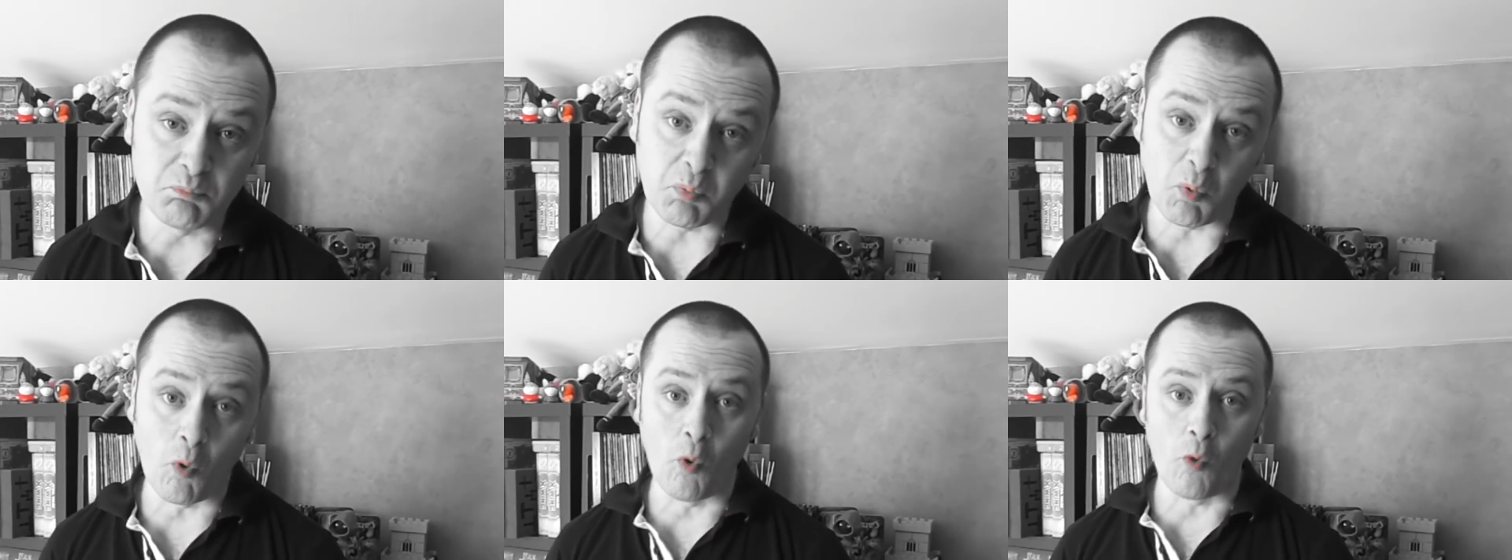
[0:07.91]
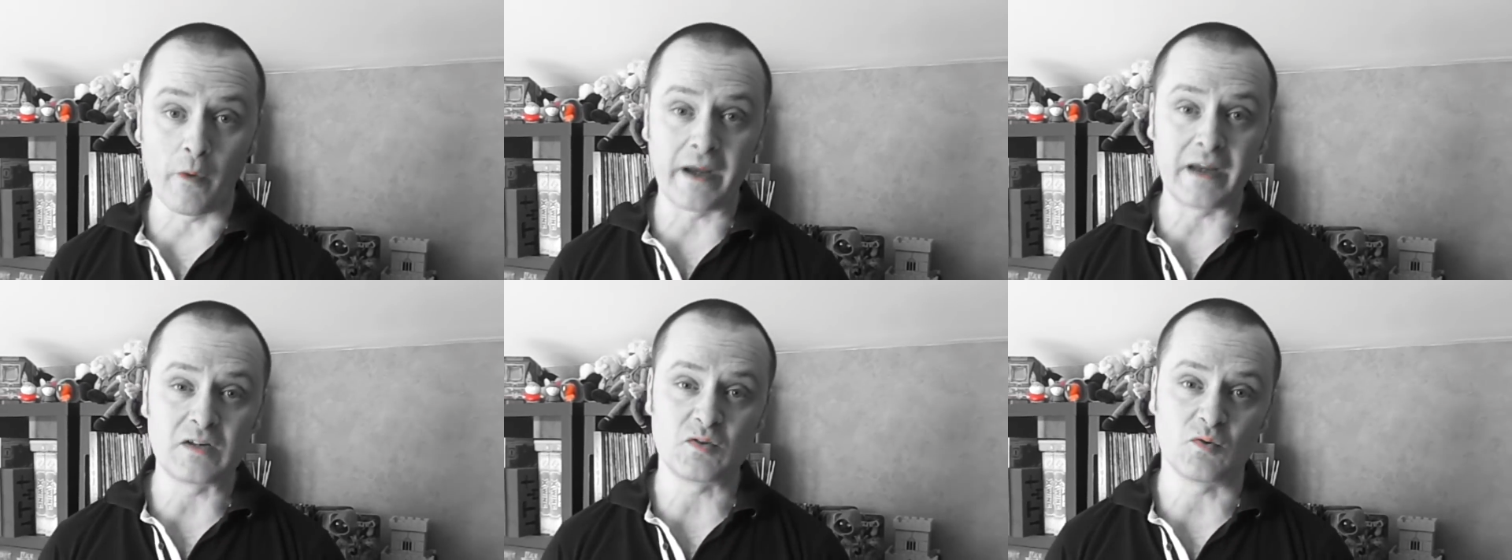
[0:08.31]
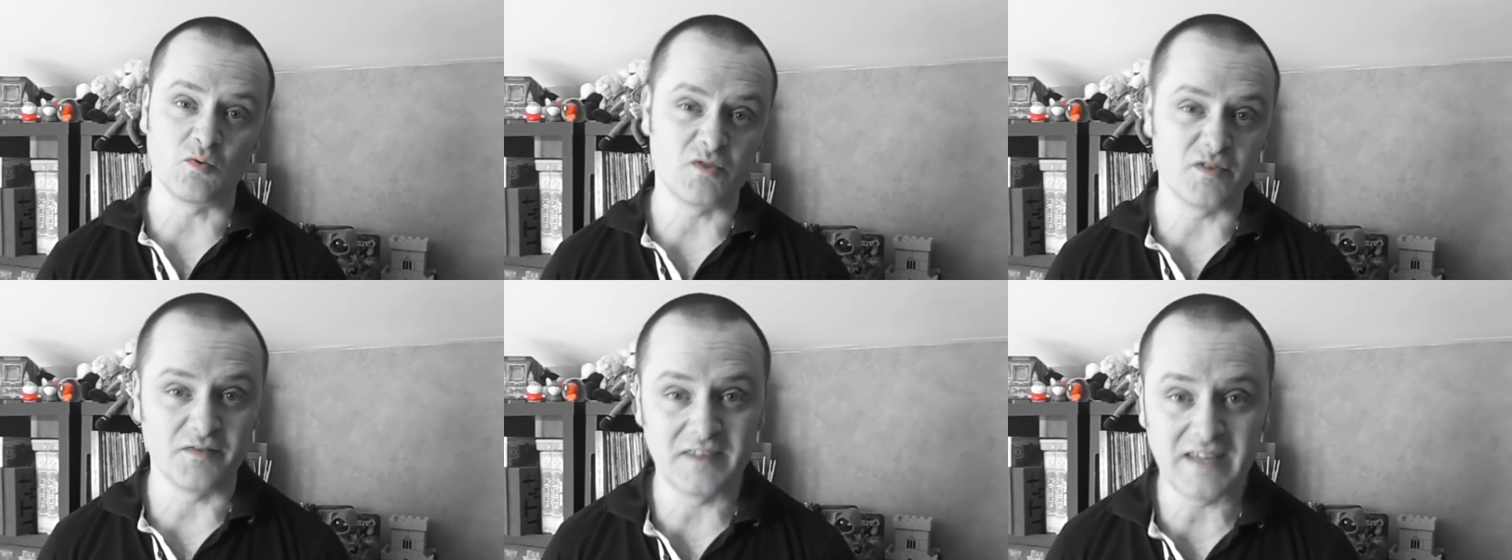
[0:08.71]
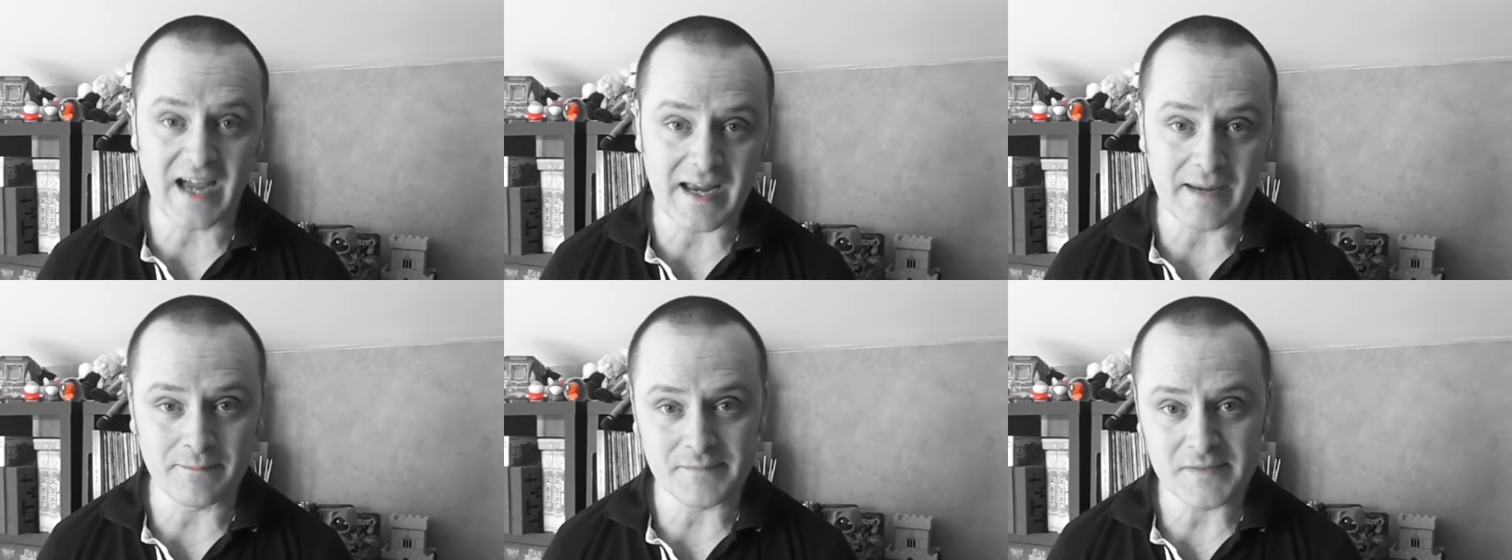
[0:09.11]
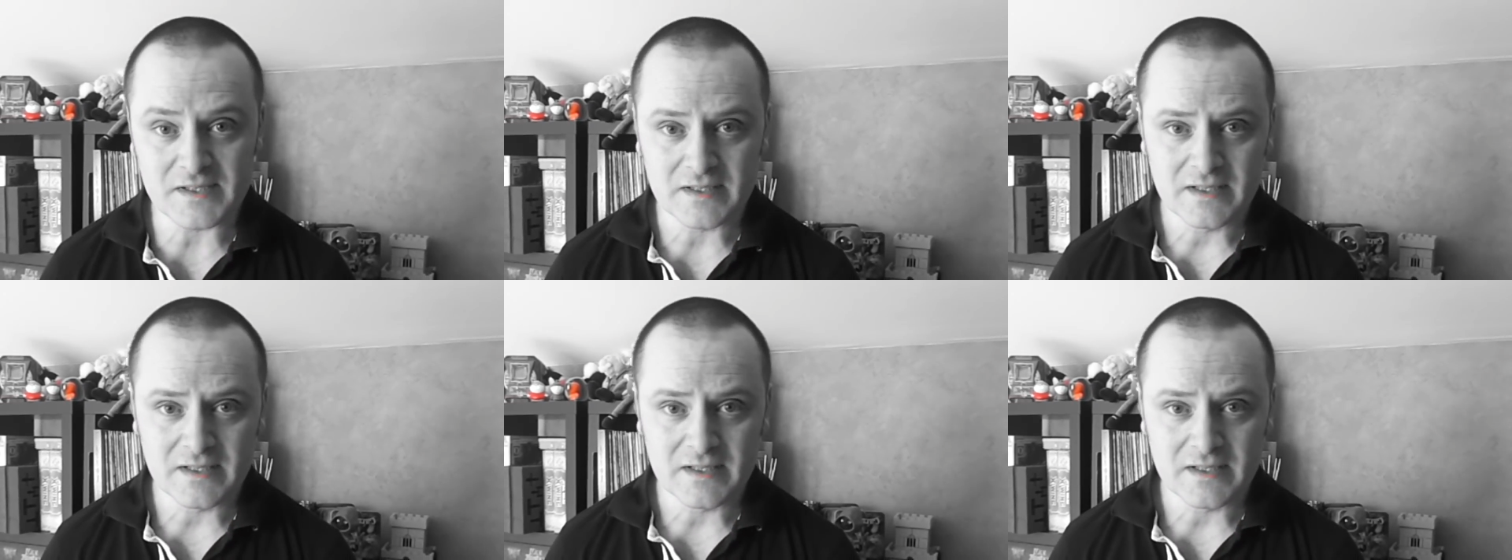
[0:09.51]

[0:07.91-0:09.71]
boring sorts of games.